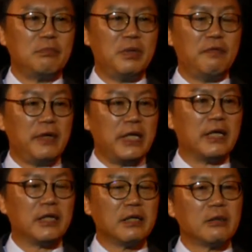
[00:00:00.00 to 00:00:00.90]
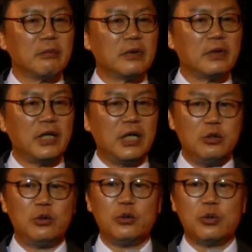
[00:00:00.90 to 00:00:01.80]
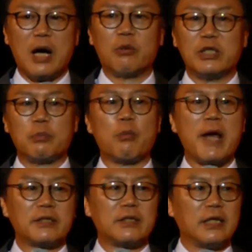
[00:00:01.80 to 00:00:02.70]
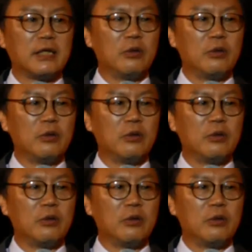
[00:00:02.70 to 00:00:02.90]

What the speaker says: befitting into our diplomatic